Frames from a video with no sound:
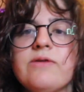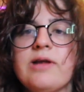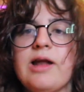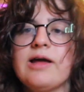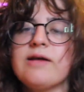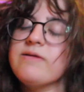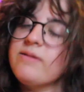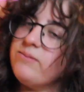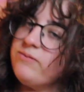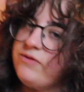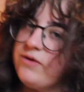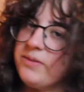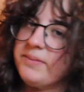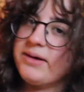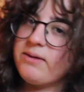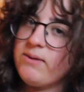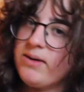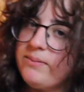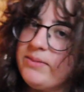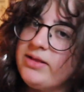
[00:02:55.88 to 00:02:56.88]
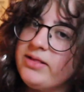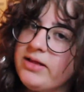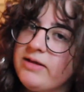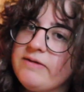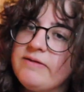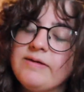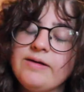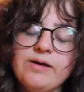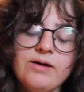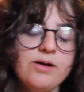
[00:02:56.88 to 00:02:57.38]
for like some film equipment
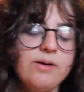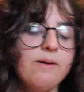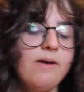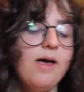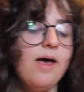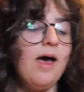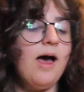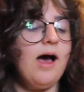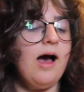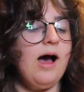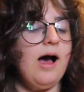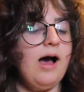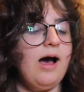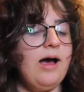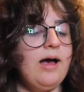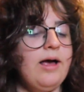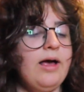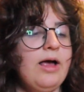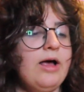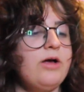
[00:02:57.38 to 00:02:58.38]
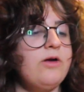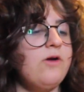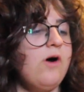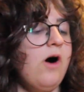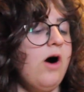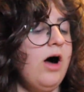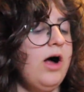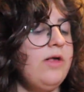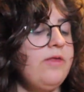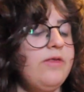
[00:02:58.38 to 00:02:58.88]
this year, I
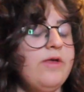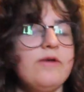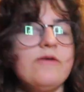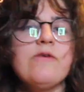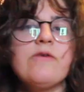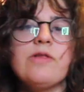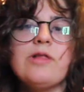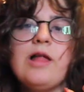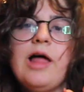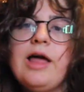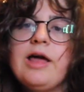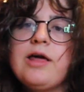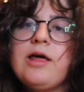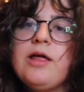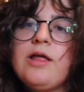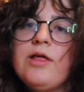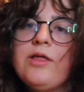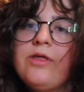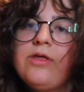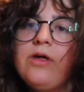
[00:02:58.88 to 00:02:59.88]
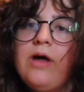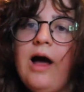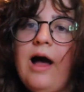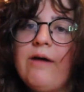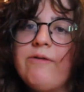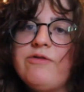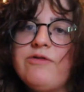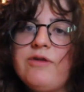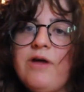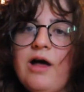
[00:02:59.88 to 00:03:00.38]
got this like
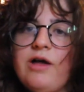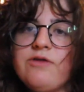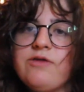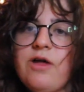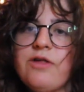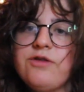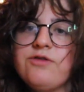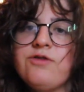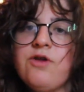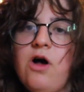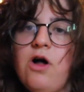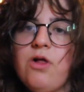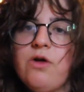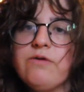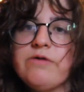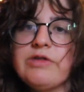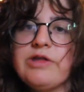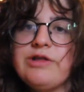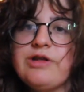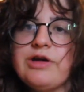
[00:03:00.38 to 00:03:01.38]
I've, I saw this all over the